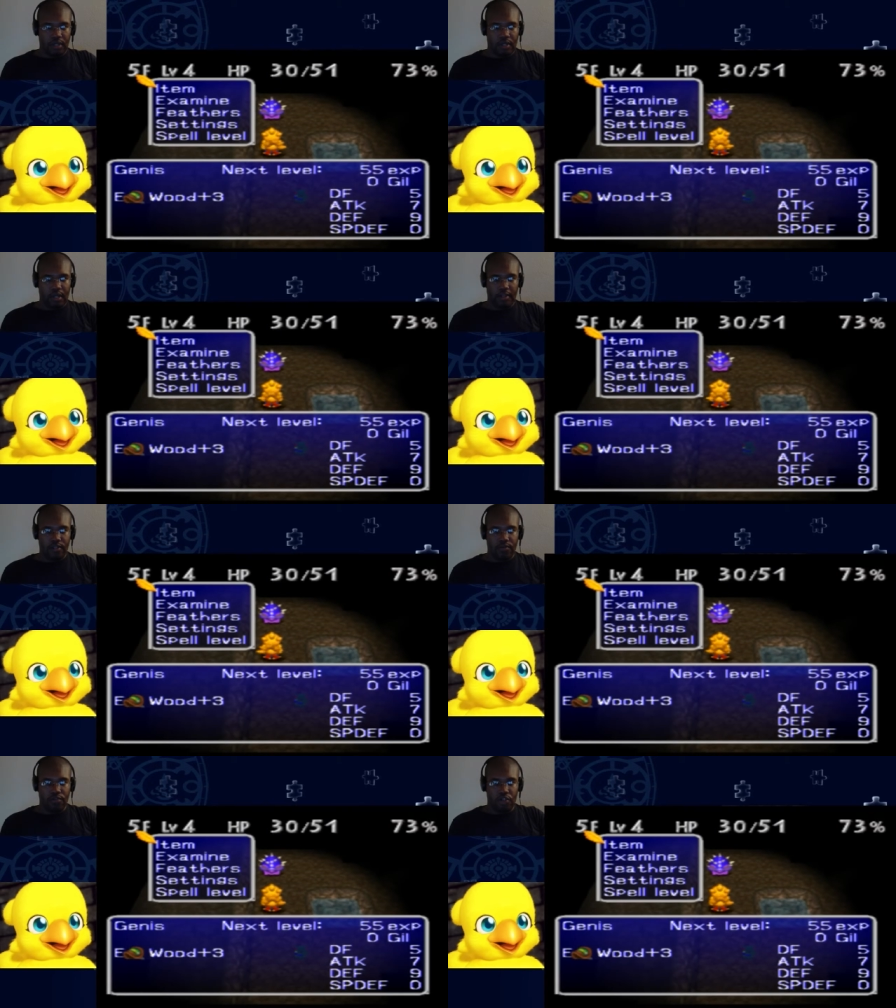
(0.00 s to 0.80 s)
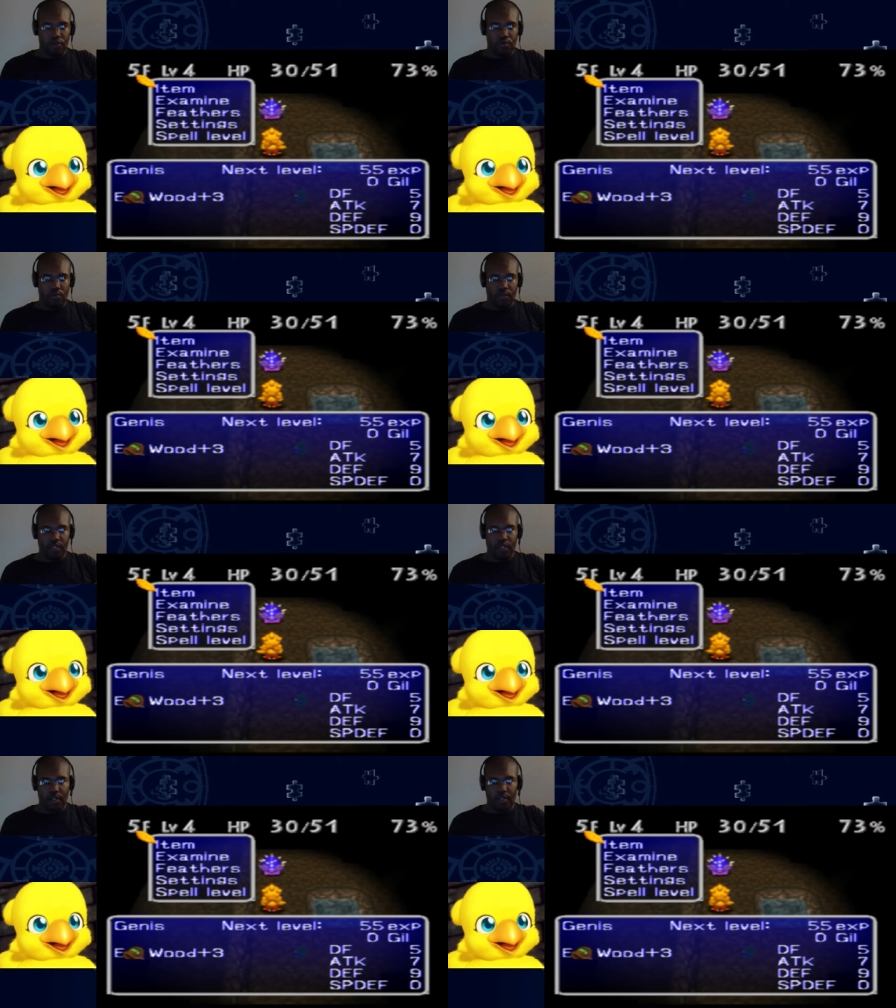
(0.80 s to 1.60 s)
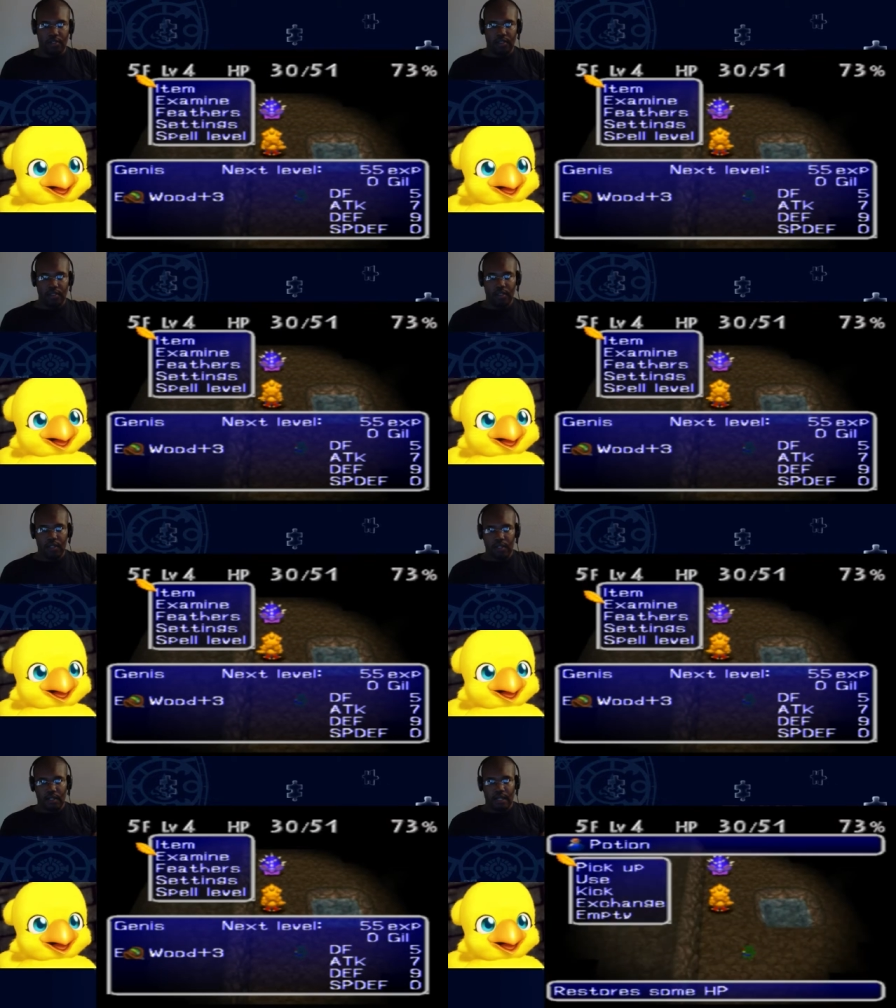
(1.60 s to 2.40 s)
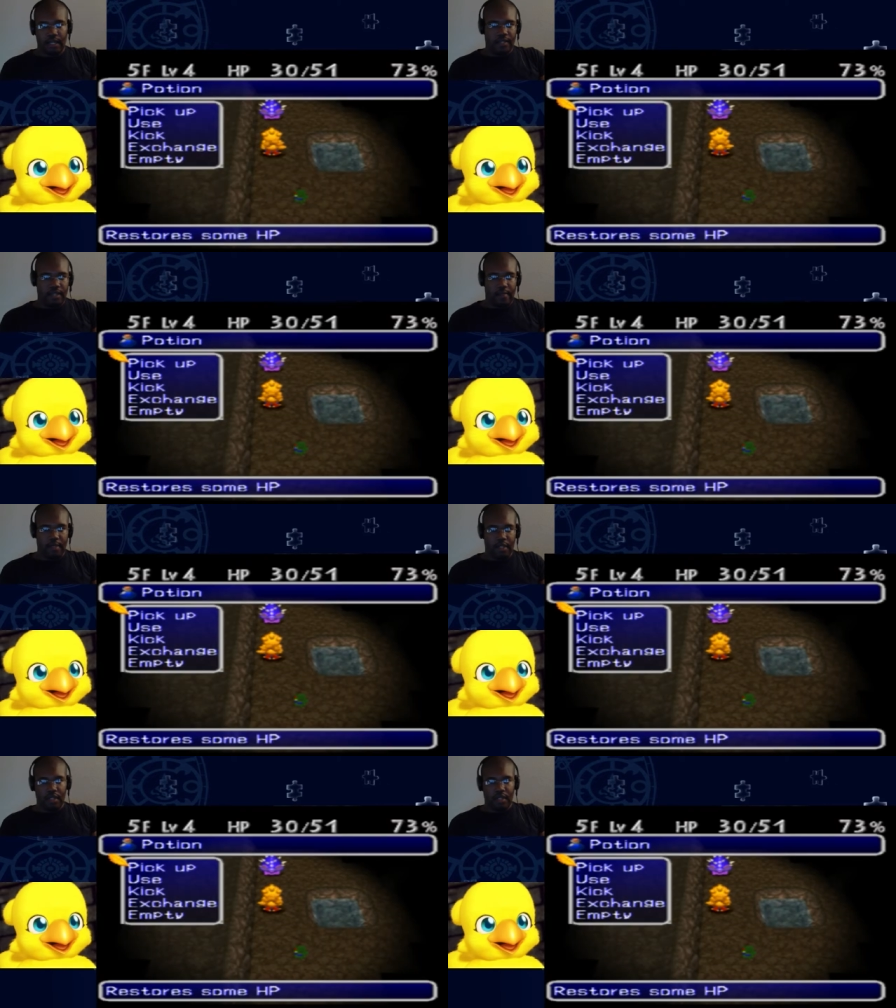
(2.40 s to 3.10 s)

How do you use what's examine?